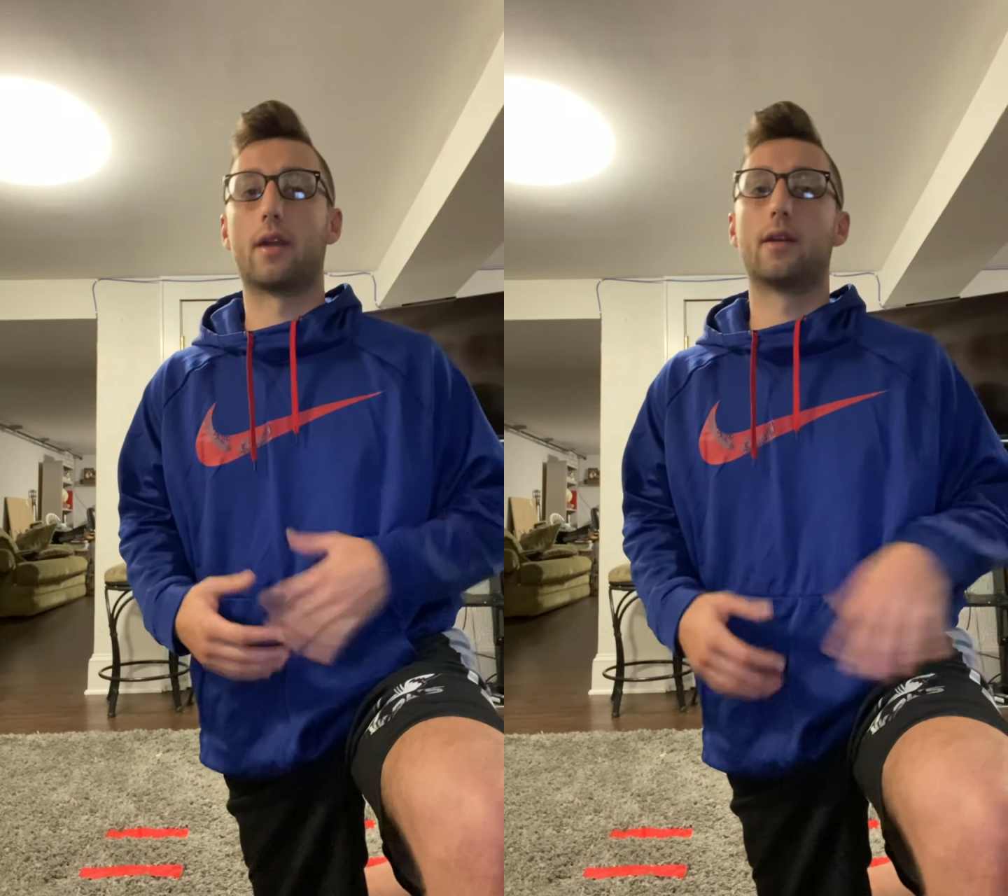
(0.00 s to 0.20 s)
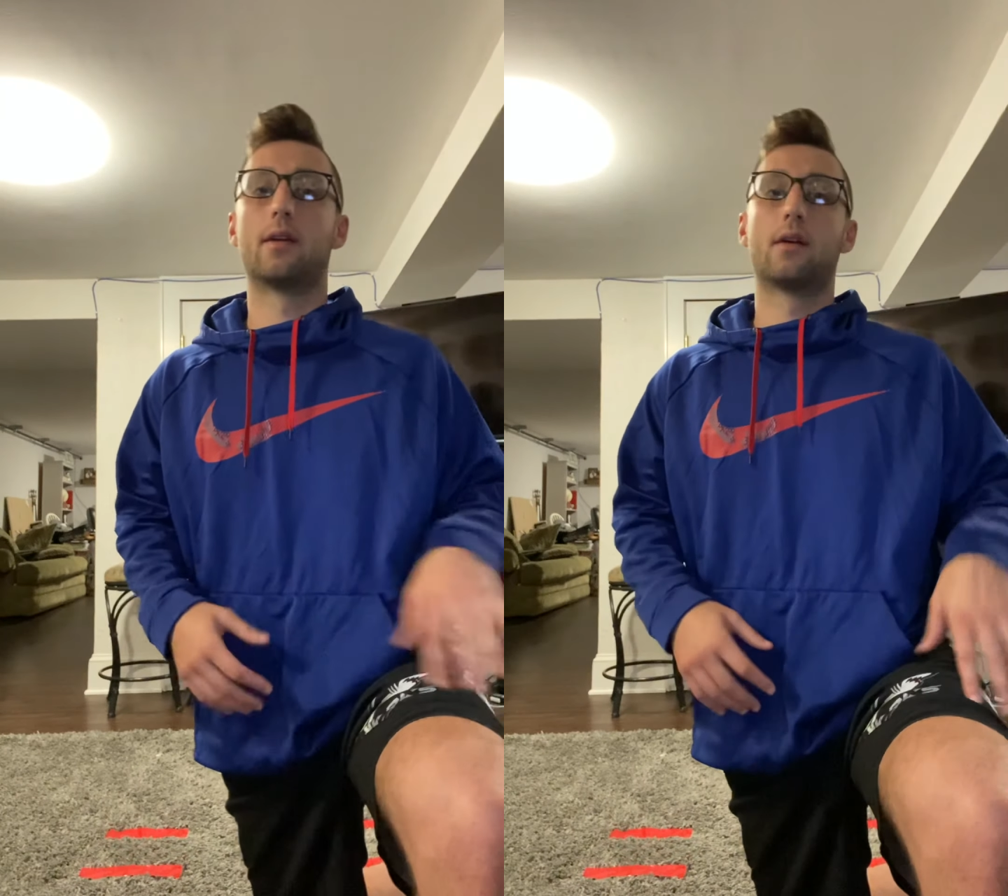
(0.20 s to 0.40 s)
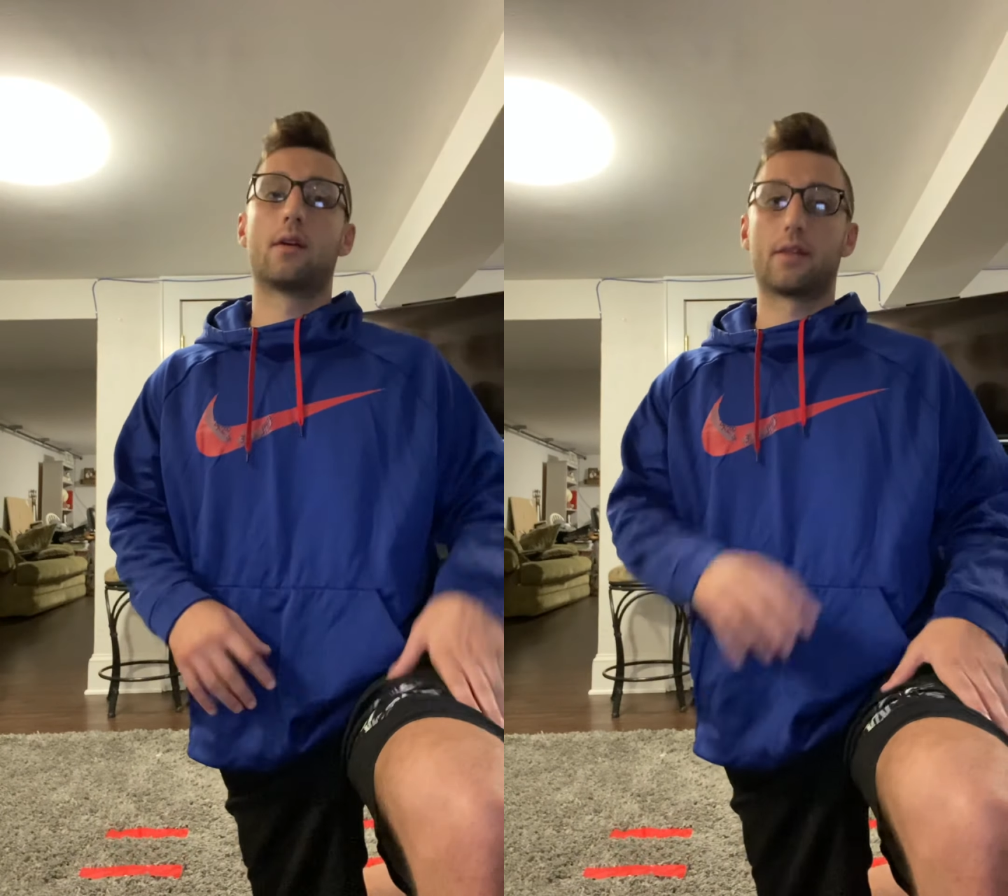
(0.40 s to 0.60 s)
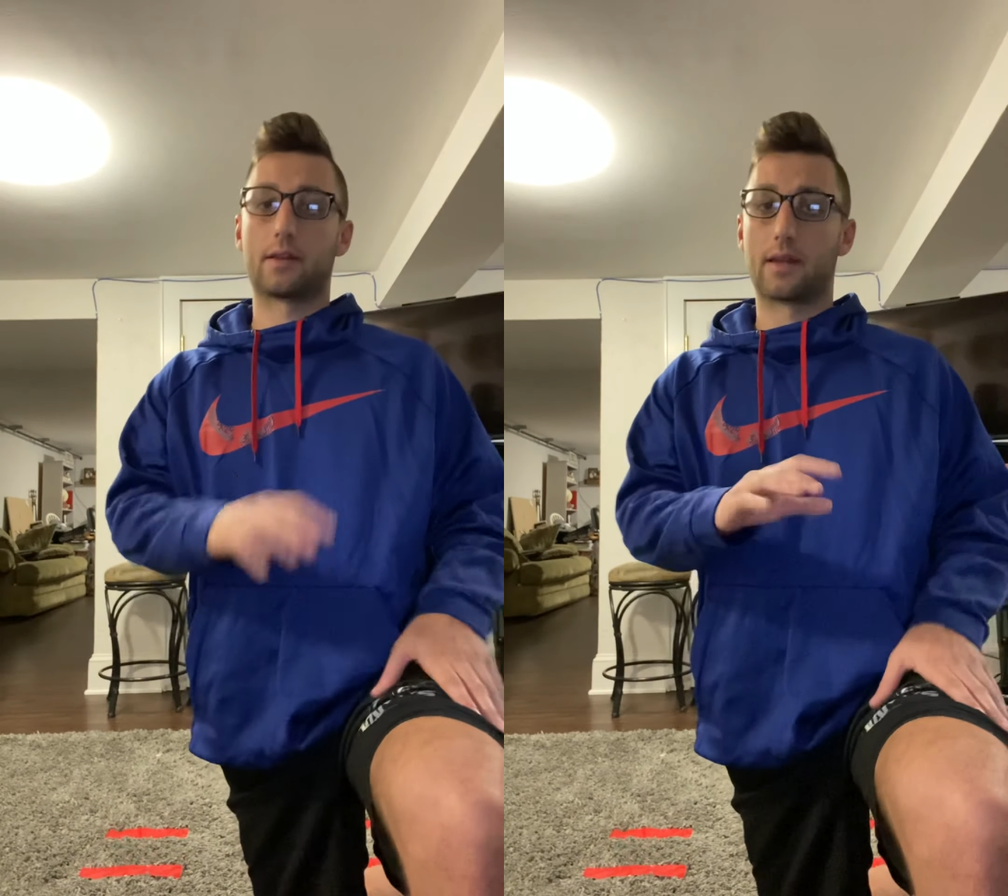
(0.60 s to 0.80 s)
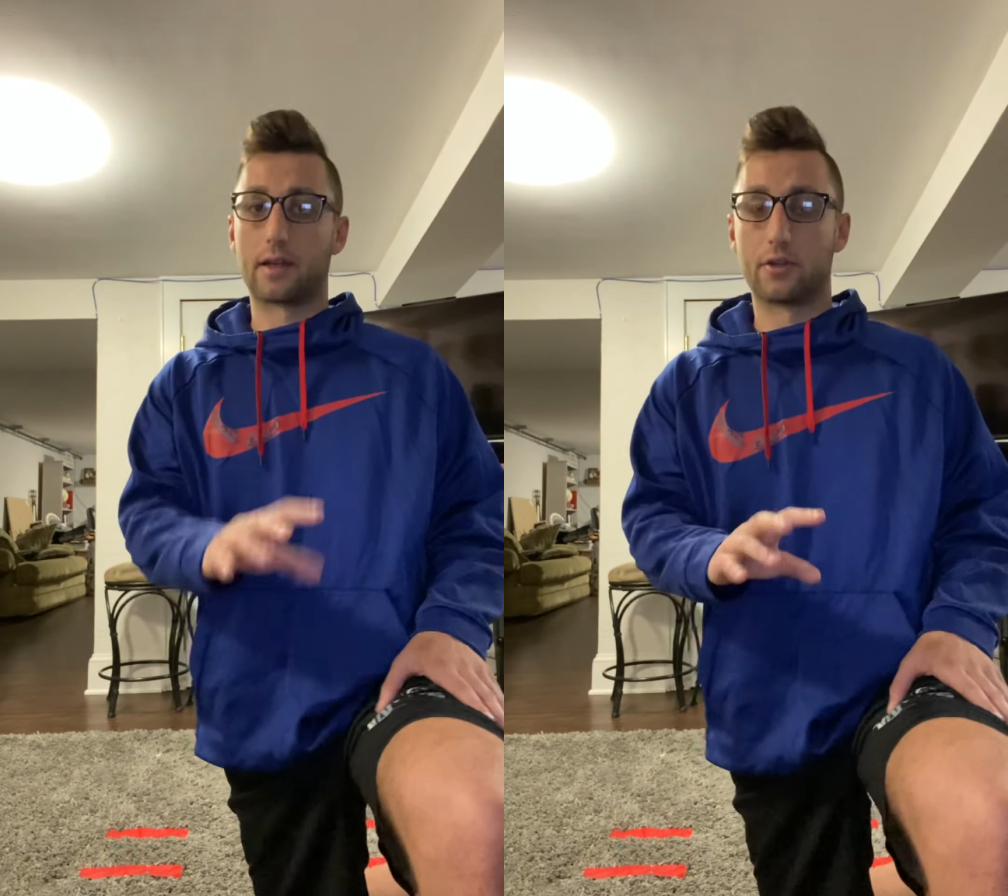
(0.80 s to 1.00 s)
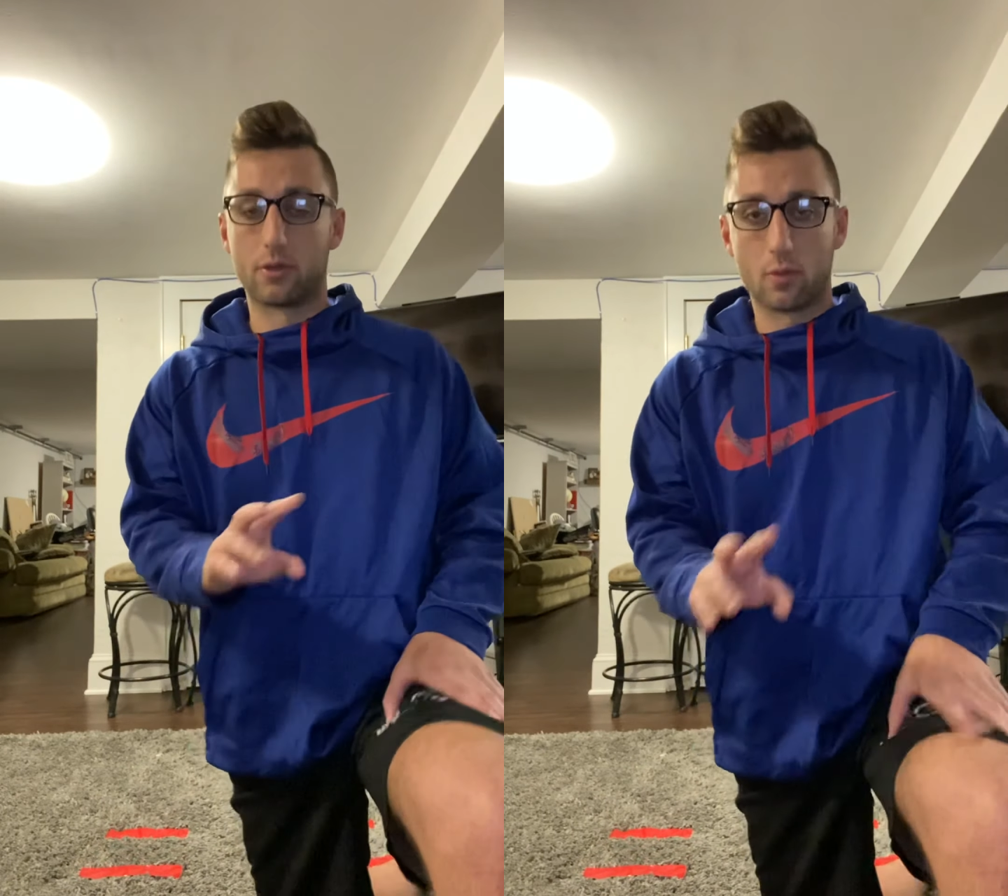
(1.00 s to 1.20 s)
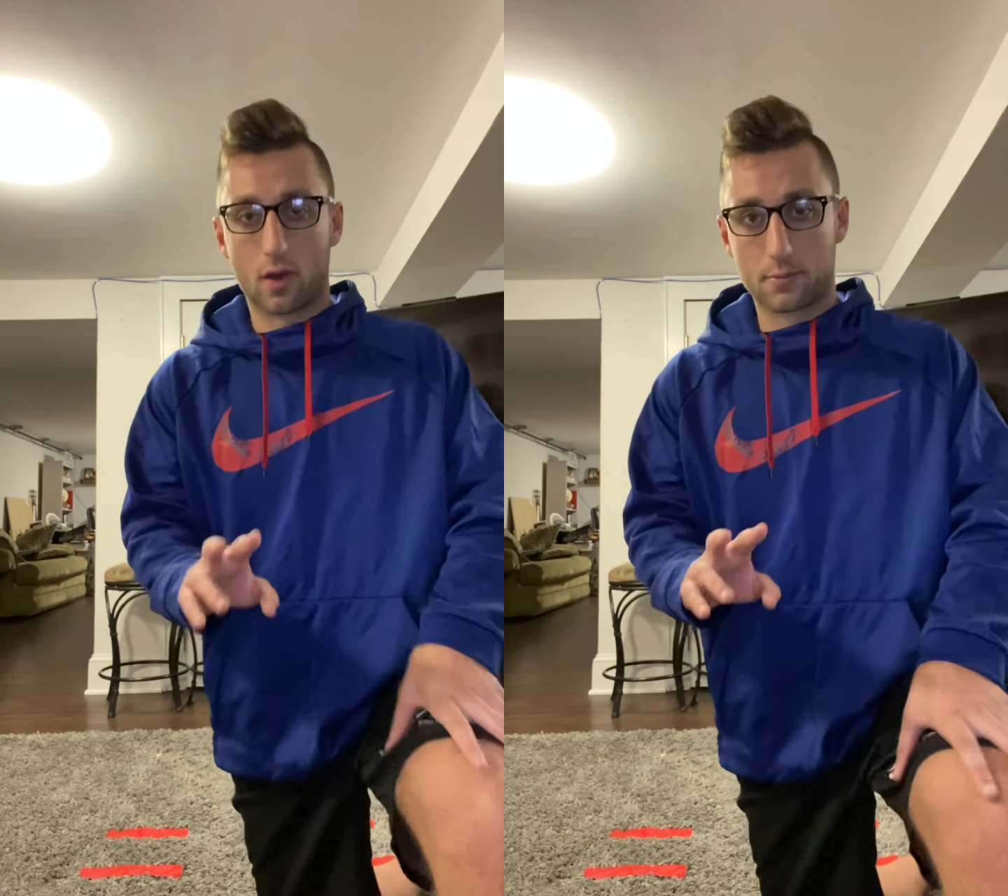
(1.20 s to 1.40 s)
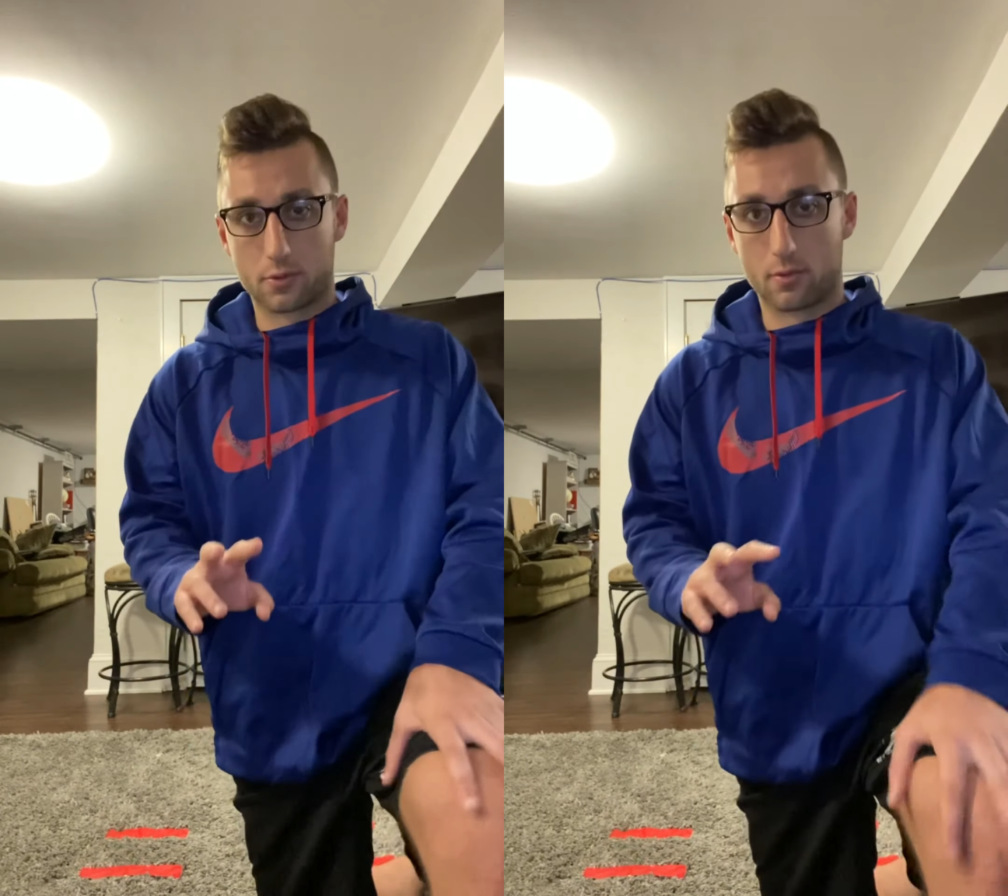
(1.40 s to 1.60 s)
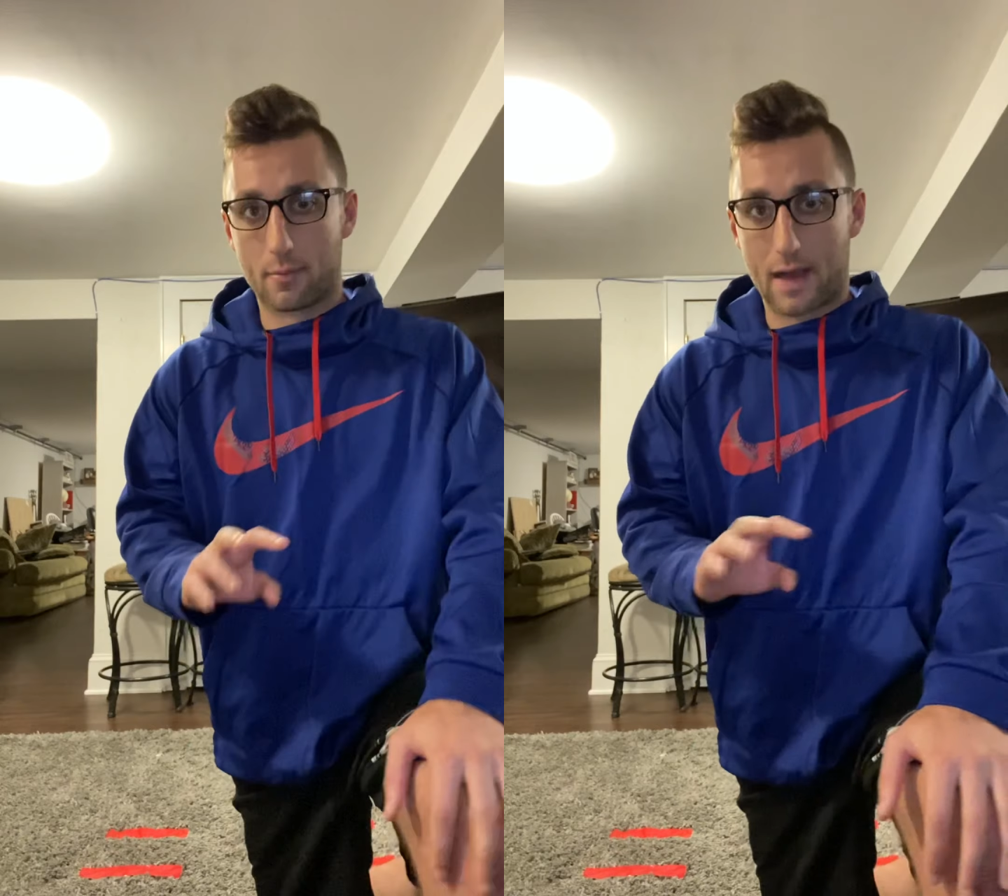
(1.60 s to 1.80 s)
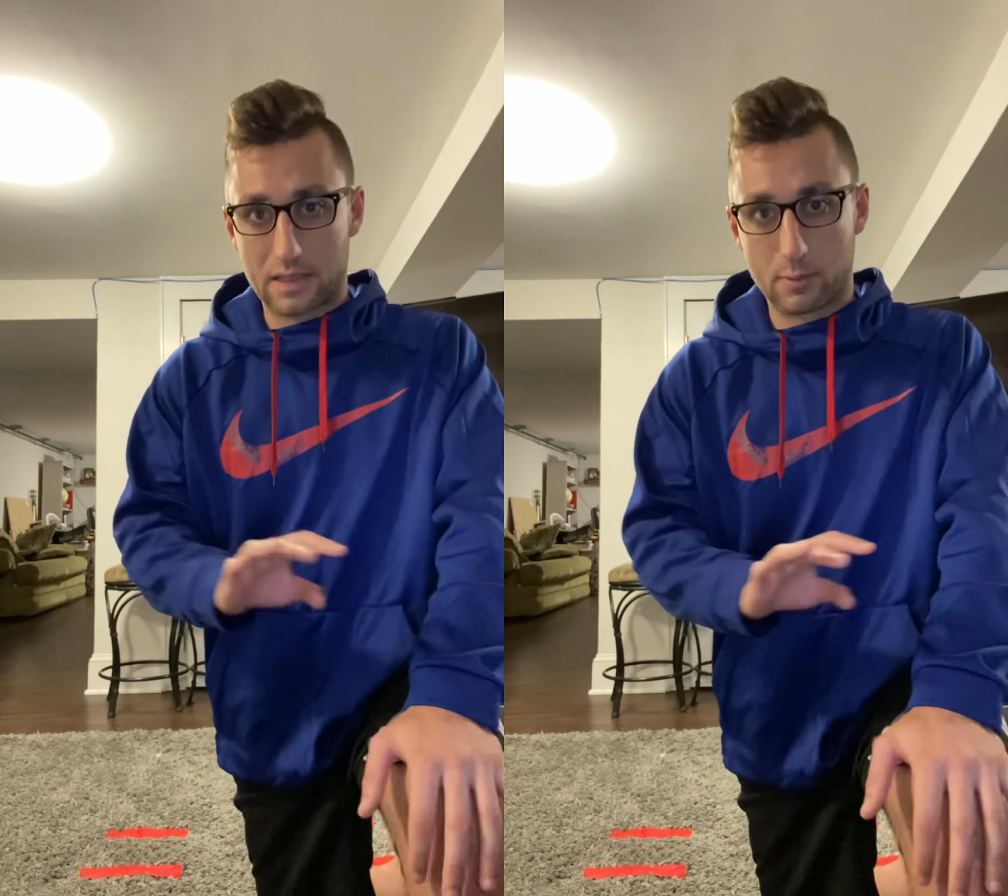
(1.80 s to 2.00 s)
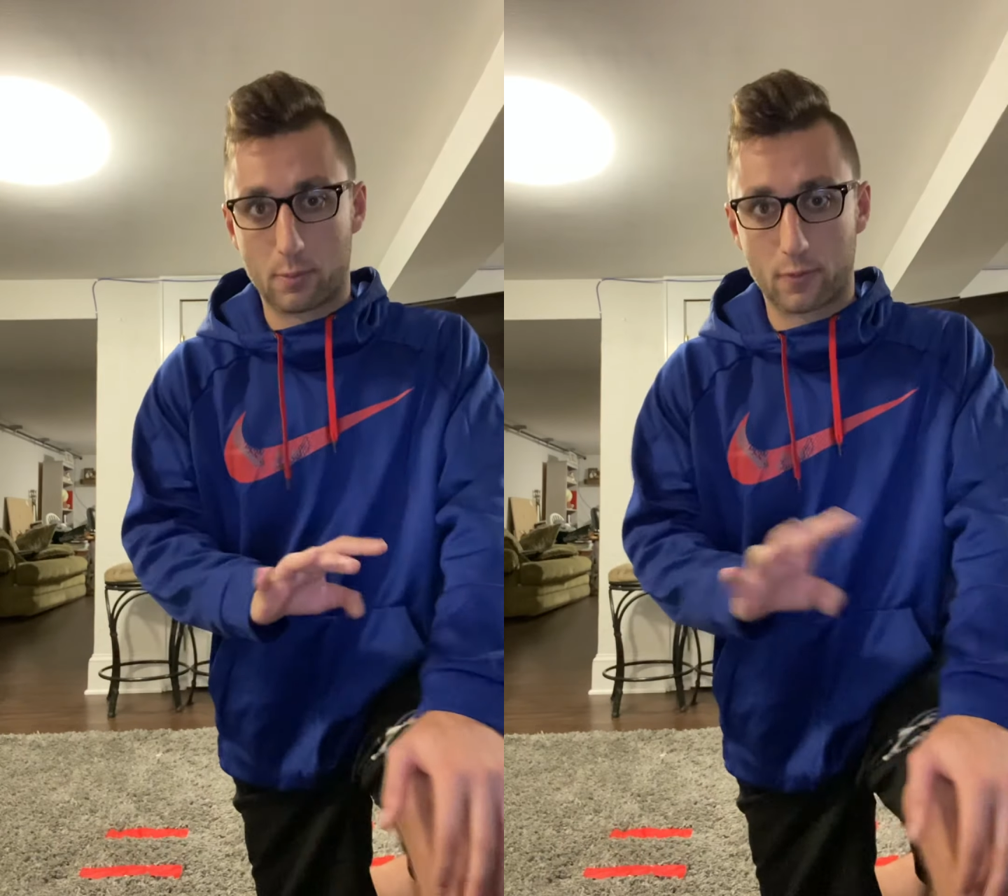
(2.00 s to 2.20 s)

I think they can do up to a maximum of